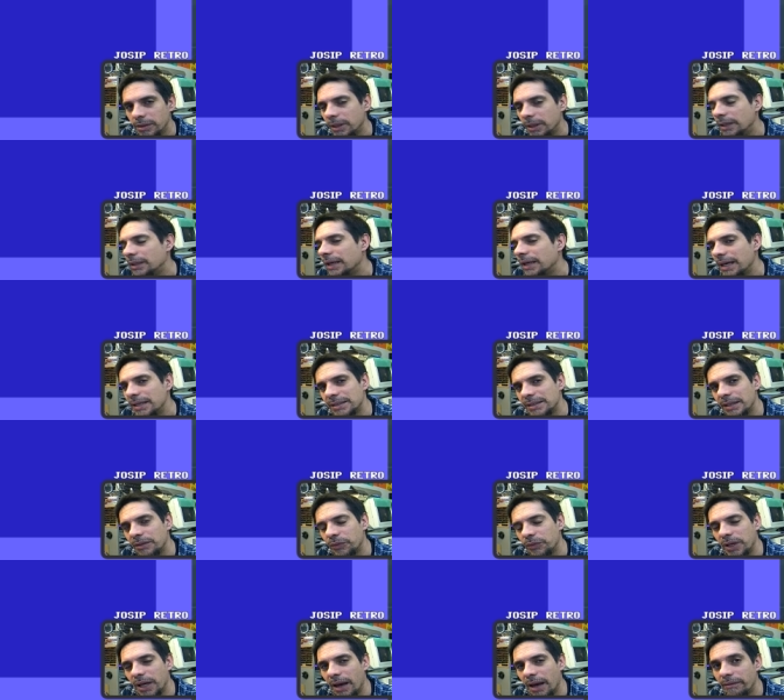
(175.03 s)
In case that
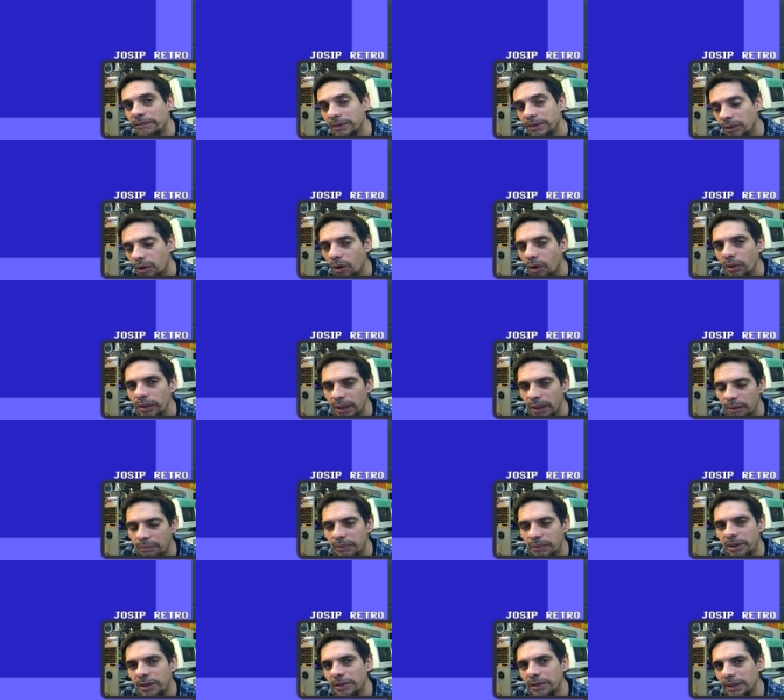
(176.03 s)
we have the whole
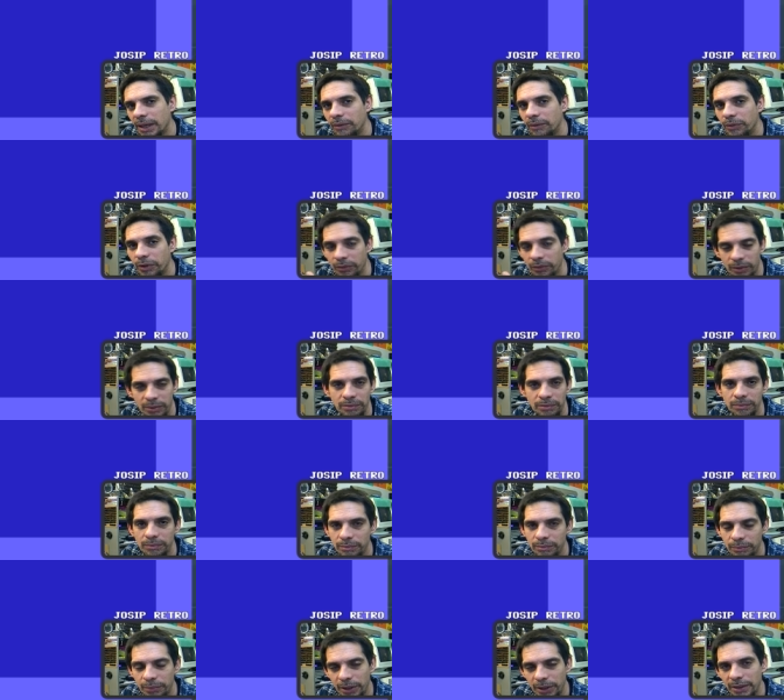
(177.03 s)
number, then we will
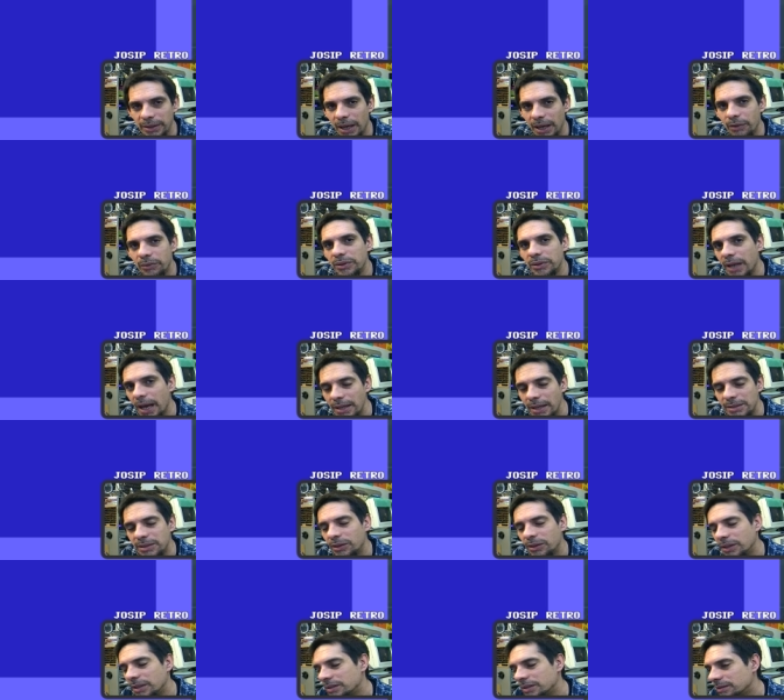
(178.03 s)
print out
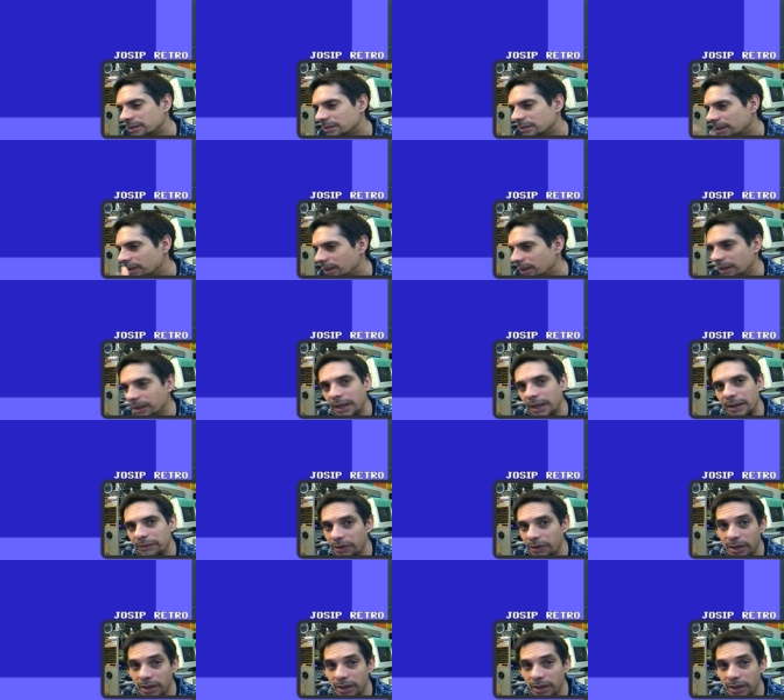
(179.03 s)
asterisks. In every